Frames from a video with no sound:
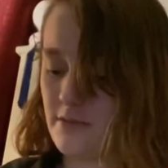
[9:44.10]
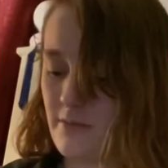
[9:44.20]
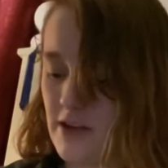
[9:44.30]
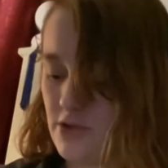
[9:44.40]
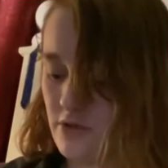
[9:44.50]

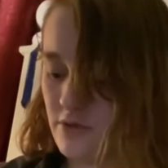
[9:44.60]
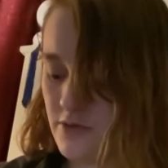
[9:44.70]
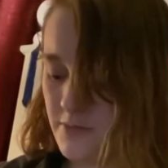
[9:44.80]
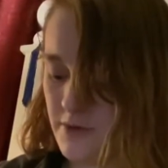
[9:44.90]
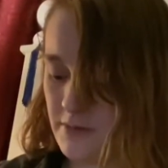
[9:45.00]
my
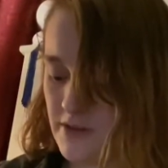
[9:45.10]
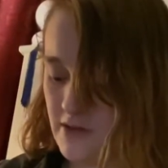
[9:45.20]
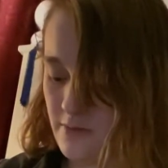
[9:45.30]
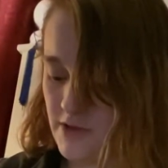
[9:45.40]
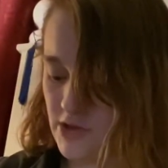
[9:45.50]
journals bring me
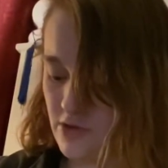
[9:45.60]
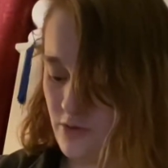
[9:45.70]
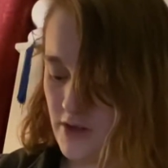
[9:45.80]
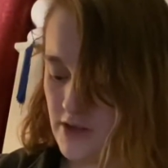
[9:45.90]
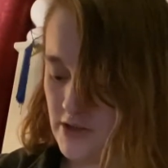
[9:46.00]
so much
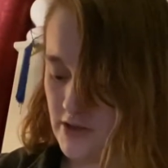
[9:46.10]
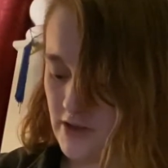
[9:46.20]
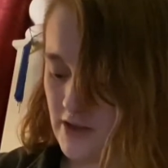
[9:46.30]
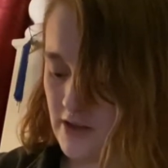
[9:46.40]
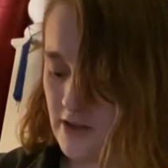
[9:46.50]
joy, just
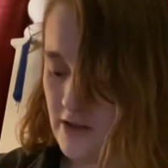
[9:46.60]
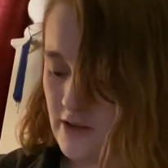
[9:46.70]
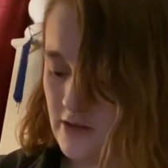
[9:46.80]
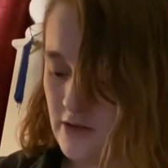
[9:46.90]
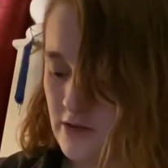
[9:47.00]
like
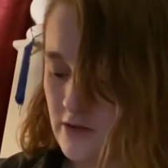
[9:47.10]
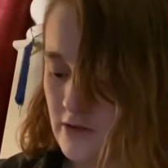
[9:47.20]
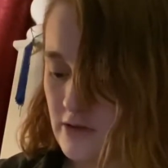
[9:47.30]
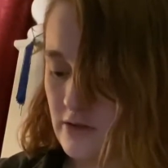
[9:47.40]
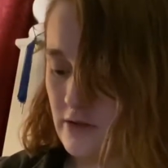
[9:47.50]

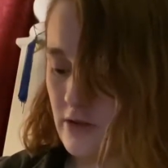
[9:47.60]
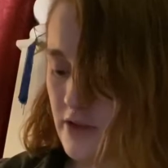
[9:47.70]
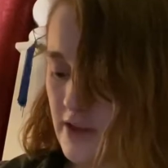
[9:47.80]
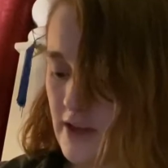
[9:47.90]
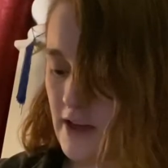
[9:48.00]

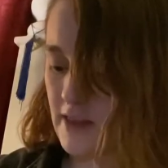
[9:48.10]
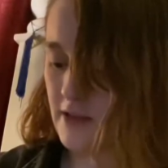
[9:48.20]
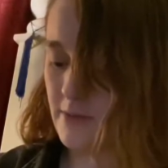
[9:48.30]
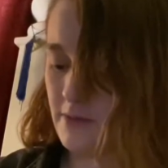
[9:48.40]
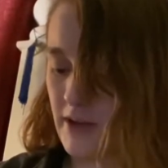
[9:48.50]
looking at
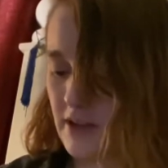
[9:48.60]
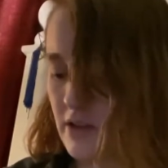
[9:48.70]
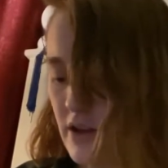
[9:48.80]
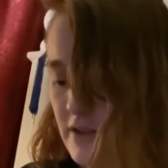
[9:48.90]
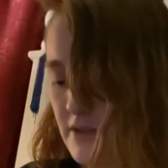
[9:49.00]
them in my
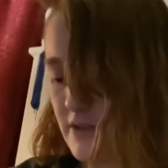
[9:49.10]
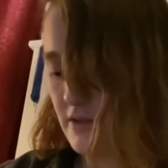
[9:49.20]
closet,